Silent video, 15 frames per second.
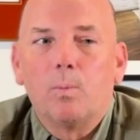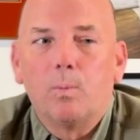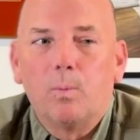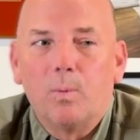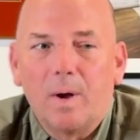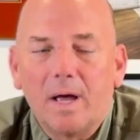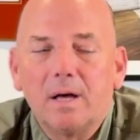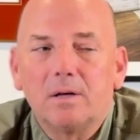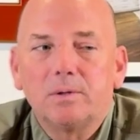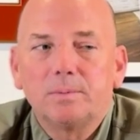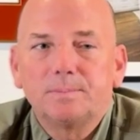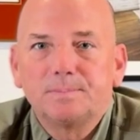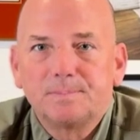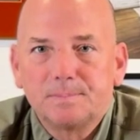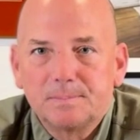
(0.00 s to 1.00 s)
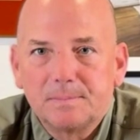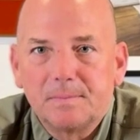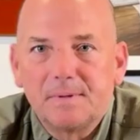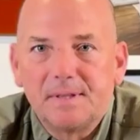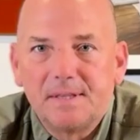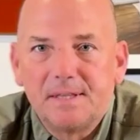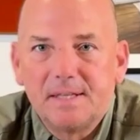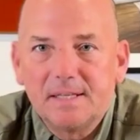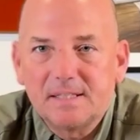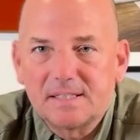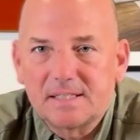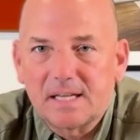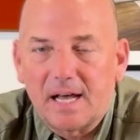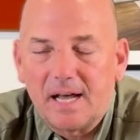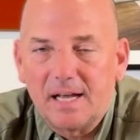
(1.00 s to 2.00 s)
Well, this
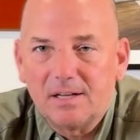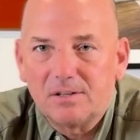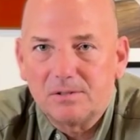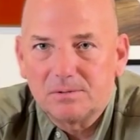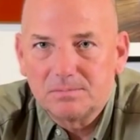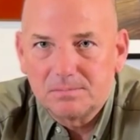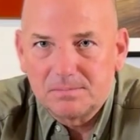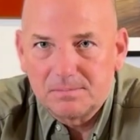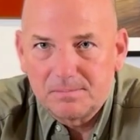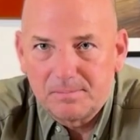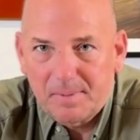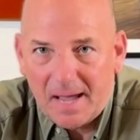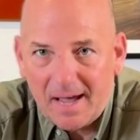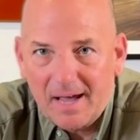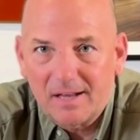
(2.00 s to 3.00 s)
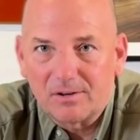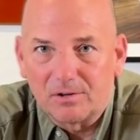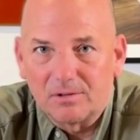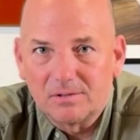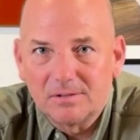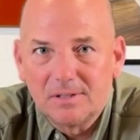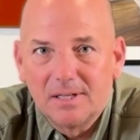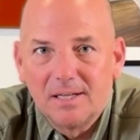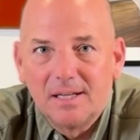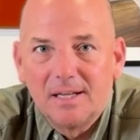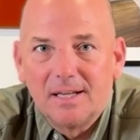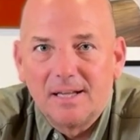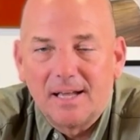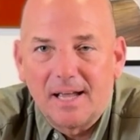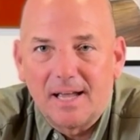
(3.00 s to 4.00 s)
tile pattern
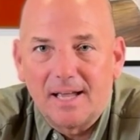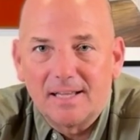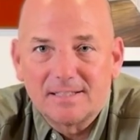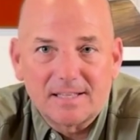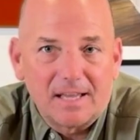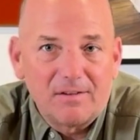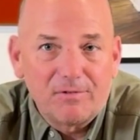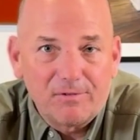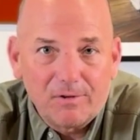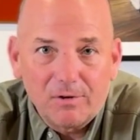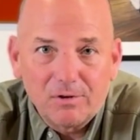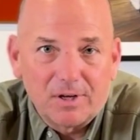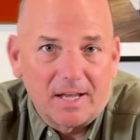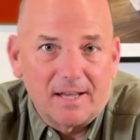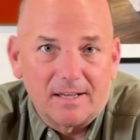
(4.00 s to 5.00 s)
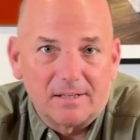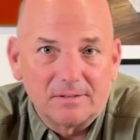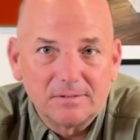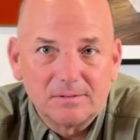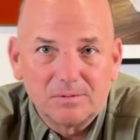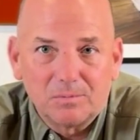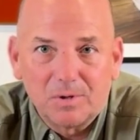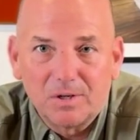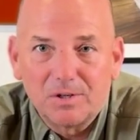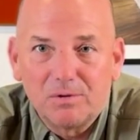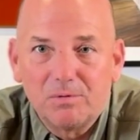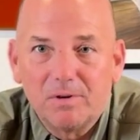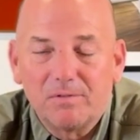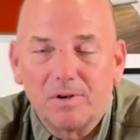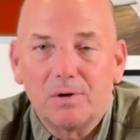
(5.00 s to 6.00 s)
has a fur down where you
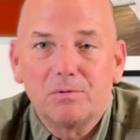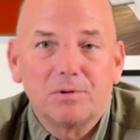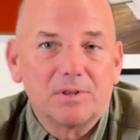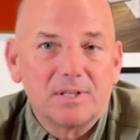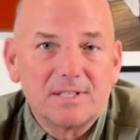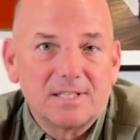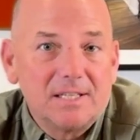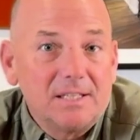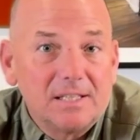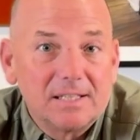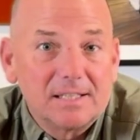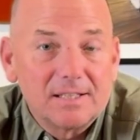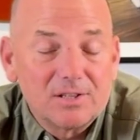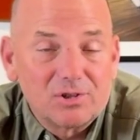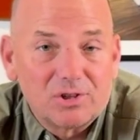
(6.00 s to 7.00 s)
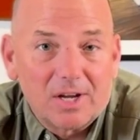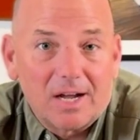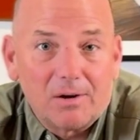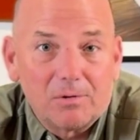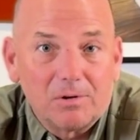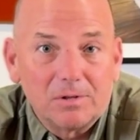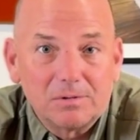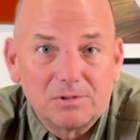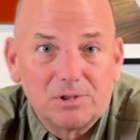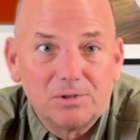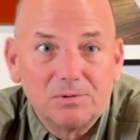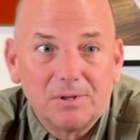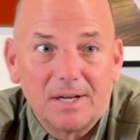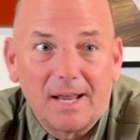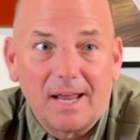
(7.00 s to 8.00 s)
have lowered the ceiling in the shower to an